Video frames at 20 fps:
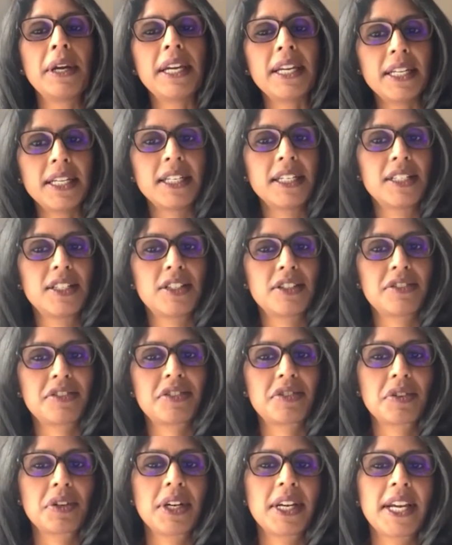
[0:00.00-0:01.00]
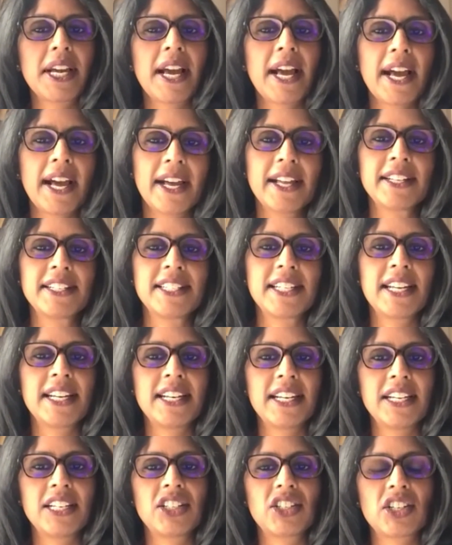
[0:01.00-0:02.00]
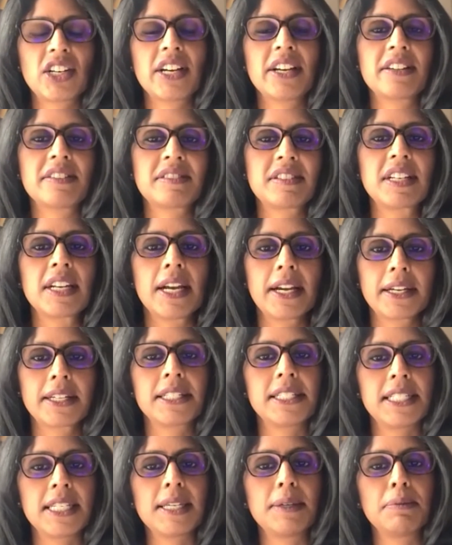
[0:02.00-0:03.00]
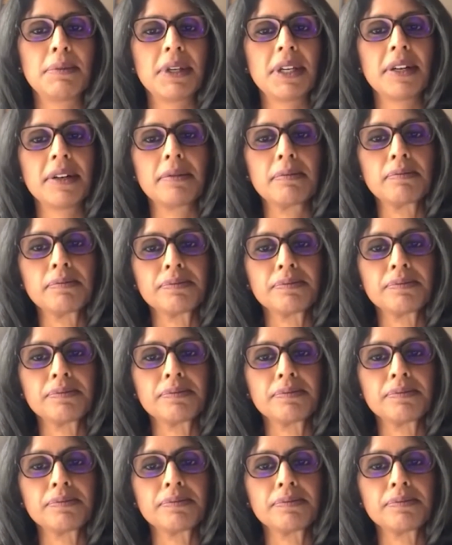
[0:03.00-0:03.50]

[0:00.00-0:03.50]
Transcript: in industry and NHS and academia.